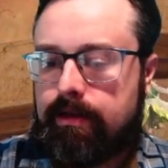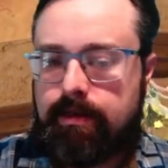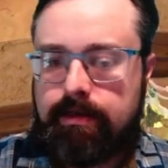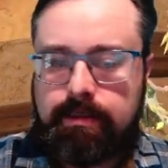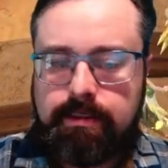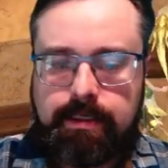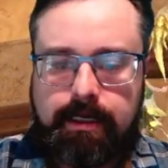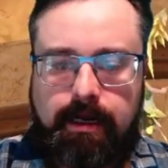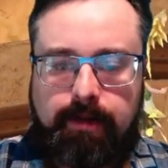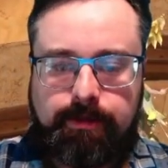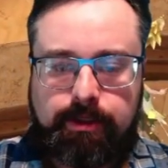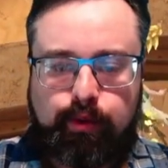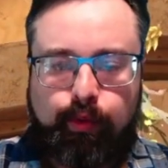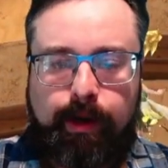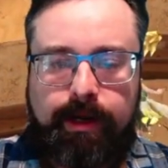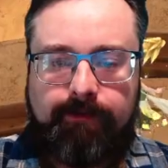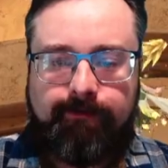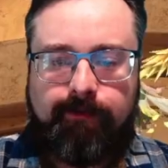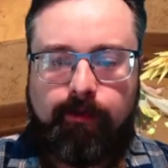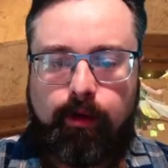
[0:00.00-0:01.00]
So now I'm just
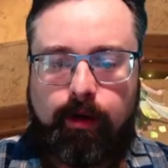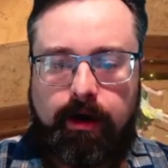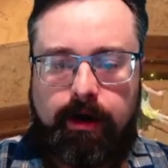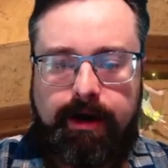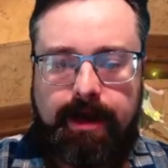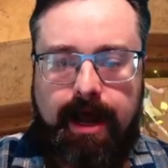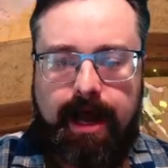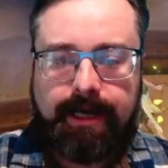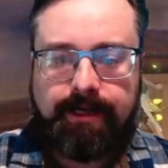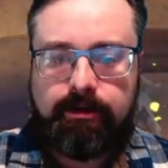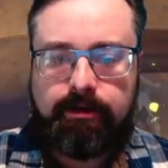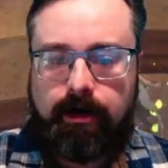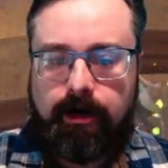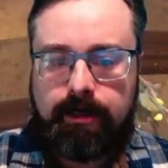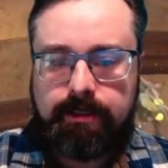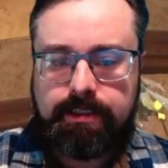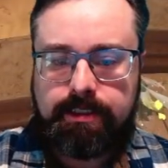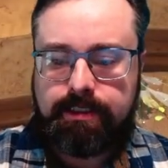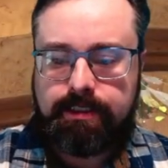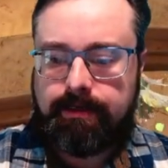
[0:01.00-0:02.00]
waiting for 9
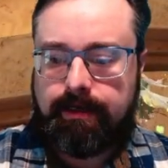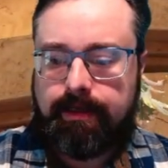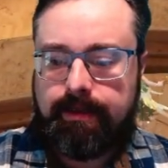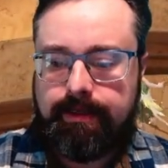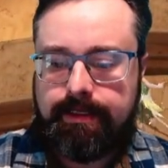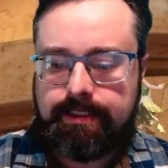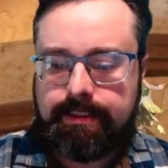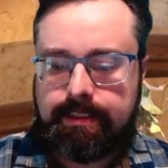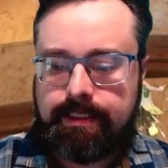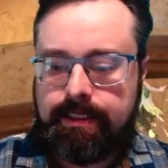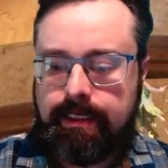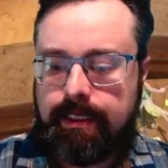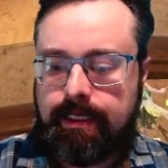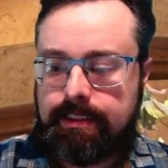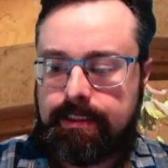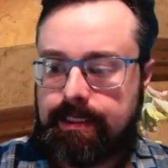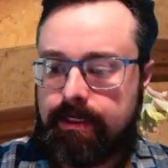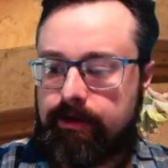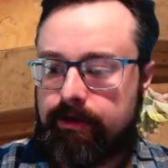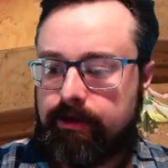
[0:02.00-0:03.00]
costs. These
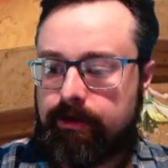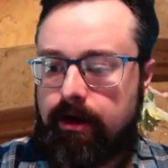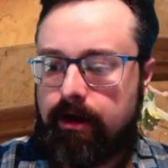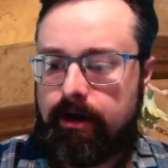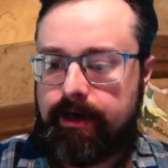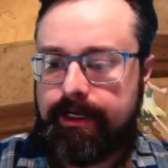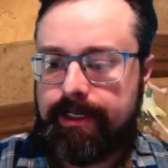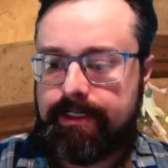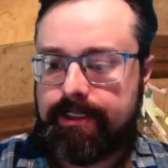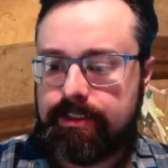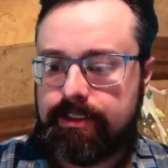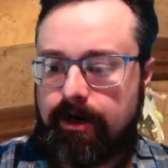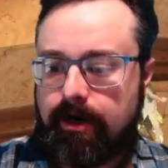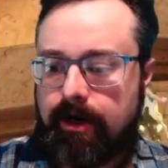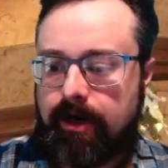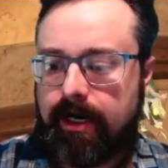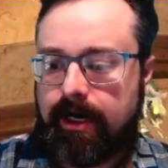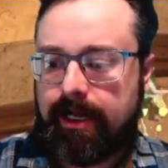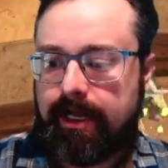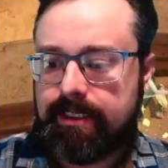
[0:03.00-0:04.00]
Skeletal Guardians
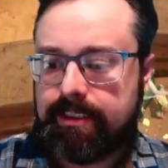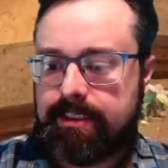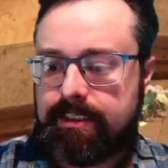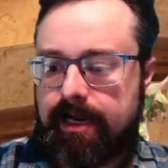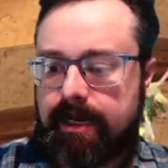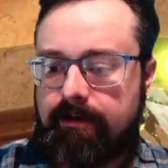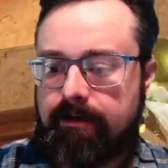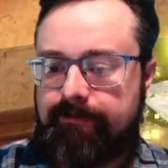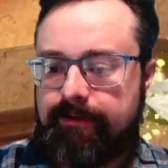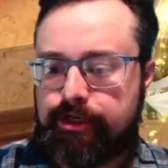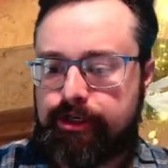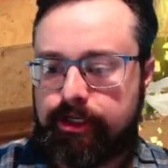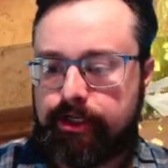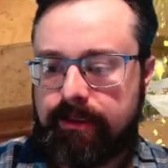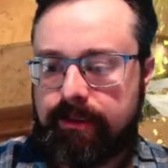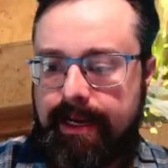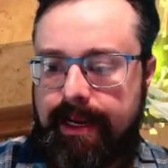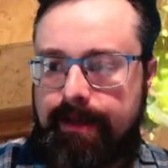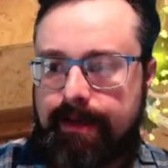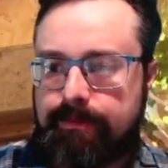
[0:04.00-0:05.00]
are kind of sacrificial
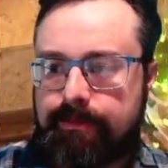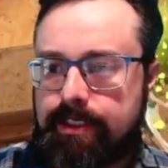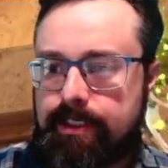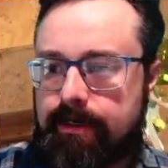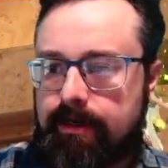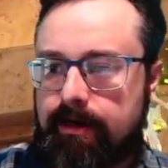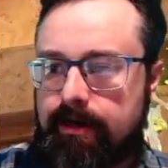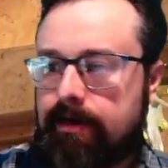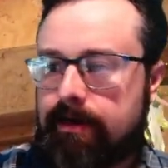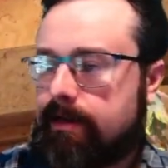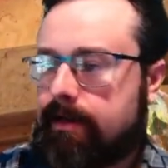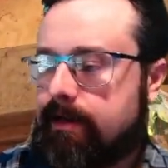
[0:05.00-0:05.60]
lambs here.